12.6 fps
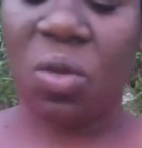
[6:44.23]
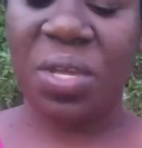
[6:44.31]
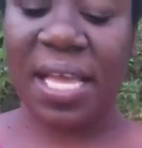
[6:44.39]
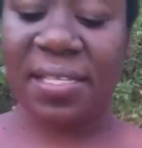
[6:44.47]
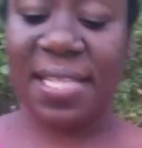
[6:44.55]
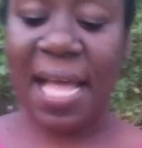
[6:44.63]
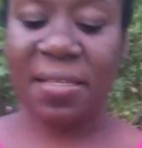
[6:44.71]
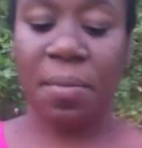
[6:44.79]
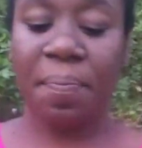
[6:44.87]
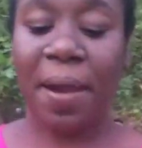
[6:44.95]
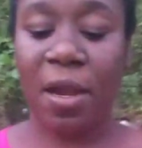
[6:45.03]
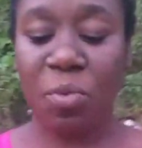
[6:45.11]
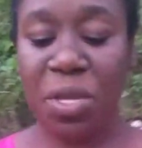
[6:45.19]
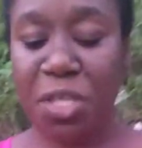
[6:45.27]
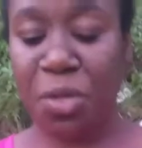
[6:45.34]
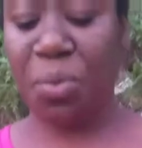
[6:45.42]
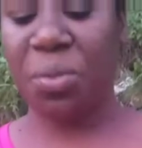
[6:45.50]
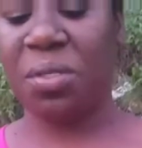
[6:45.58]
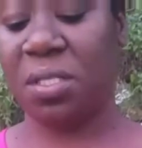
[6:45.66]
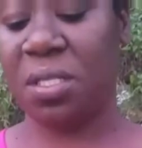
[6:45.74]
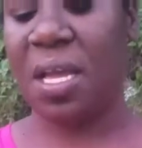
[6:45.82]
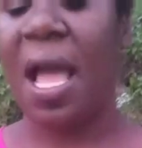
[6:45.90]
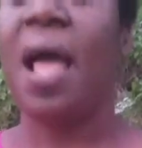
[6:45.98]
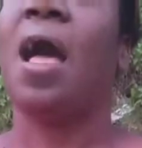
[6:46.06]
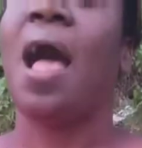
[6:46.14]
yes, that's the part we use.
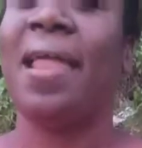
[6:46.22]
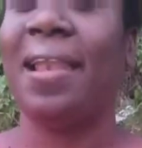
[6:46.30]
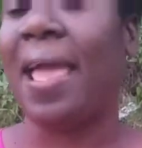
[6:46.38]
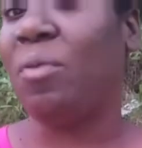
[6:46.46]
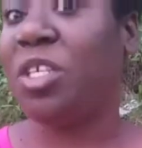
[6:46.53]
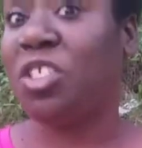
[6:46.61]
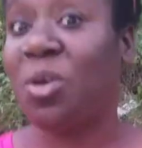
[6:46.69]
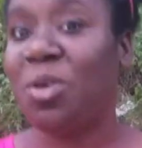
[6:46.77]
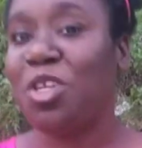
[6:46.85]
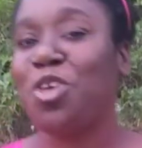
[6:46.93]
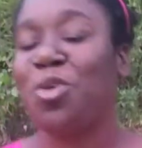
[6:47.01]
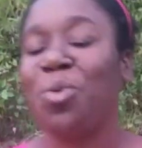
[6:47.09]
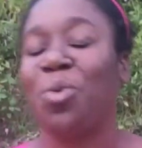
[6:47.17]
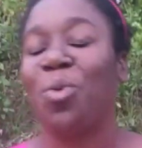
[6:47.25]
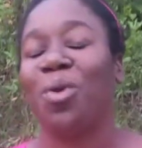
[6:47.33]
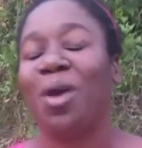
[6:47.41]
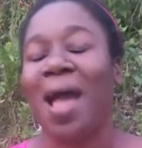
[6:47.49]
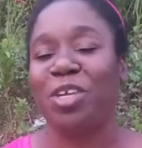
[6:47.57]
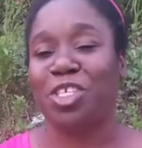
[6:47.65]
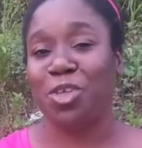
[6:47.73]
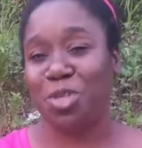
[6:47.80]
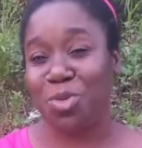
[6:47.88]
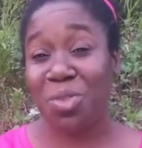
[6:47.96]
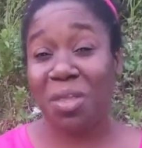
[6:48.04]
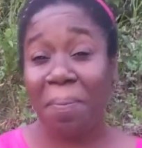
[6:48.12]
And like we showed you
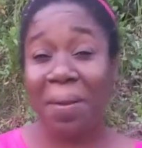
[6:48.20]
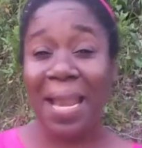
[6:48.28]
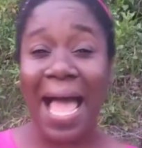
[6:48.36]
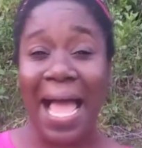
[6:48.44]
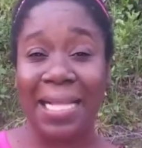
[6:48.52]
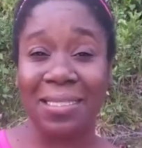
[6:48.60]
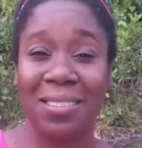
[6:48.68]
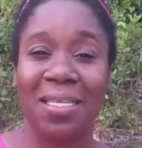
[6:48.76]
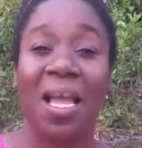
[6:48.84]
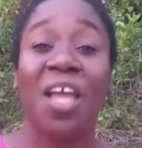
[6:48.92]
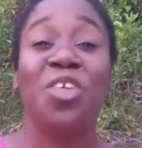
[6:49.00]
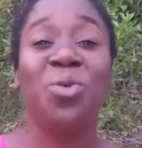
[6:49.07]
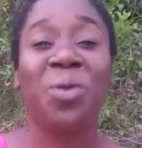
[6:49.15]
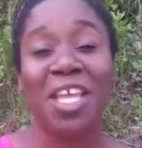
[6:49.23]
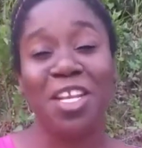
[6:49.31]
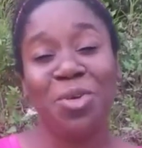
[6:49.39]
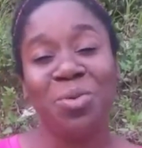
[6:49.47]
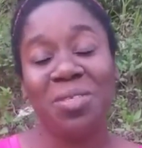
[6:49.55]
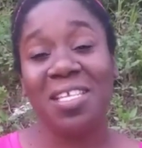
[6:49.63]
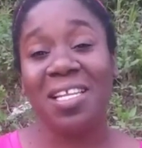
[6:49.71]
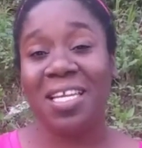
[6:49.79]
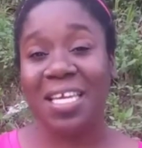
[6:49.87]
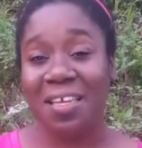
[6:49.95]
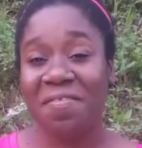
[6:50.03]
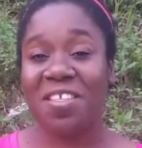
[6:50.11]
the plant. You can use the
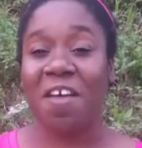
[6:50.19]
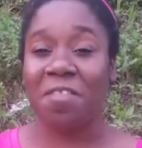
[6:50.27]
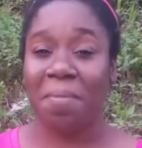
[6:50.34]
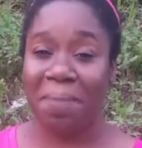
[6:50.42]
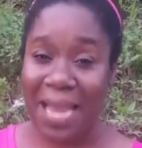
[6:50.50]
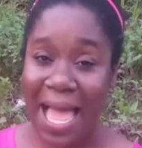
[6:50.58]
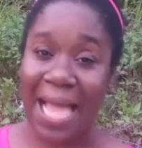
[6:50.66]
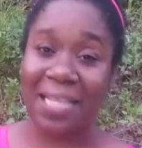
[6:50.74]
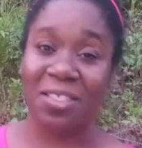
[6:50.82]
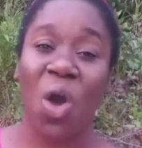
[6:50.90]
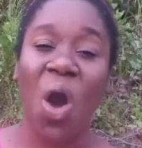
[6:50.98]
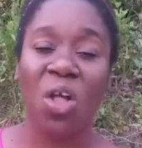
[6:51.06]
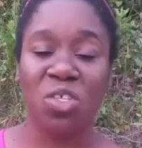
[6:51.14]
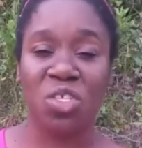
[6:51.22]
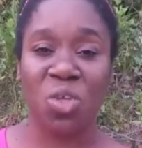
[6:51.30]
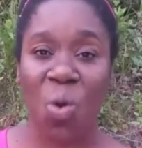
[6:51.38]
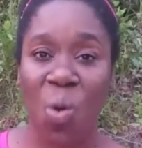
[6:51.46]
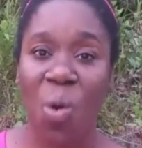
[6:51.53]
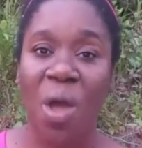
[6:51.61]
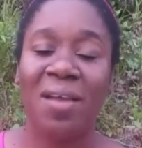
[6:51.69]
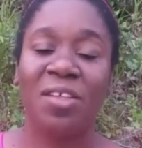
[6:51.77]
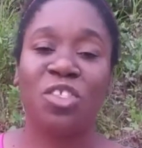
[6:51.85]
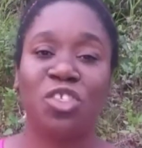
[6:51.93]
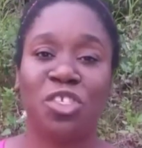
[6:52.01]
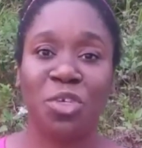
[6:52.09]
leaves of the plant also
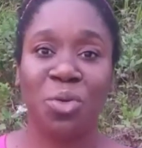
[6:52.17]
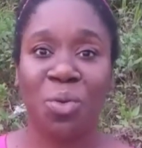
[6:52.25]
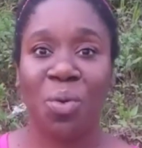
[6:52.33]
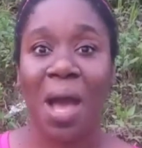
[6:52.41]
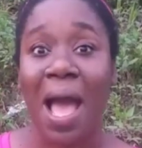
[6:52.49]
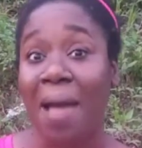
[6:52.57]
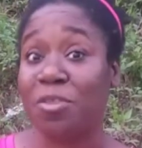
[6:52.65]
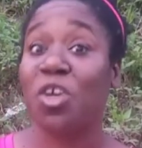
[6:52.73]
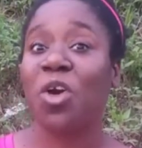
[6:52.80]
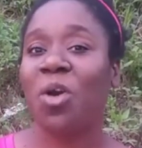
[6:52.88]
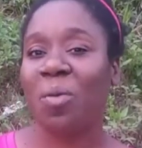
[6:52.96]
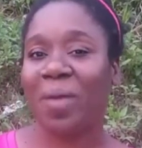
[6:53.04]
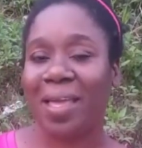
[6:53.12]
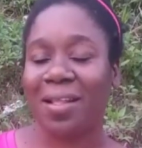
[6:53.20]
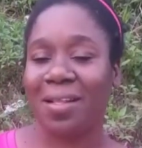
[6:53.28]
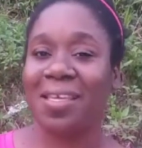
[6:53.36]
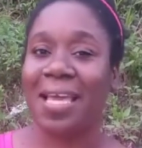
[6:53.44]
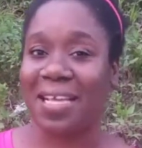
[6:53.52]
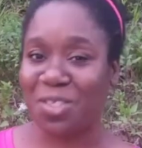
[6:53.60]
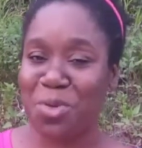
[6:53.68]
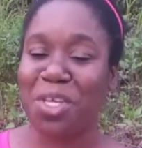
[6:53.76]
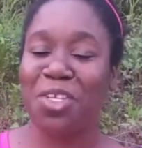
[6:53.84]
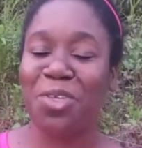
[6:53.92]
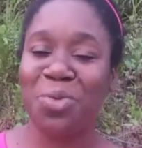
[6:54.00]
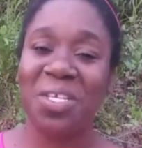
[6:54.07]
to cook with. Yes, you
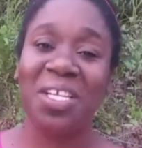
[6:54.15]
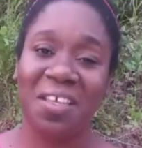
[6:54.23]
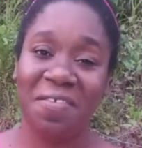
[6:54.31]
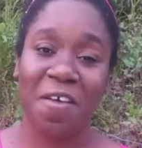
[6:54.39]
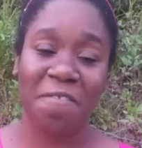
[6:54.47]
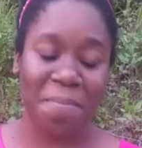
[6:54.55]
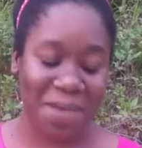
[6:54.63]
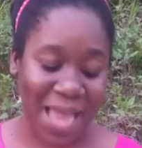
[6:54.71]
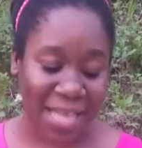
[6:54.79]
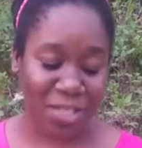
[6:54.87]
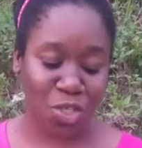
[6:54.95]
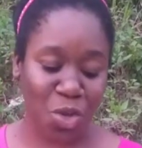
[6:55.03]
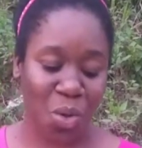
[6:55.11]
can use the leaves of the plant to cook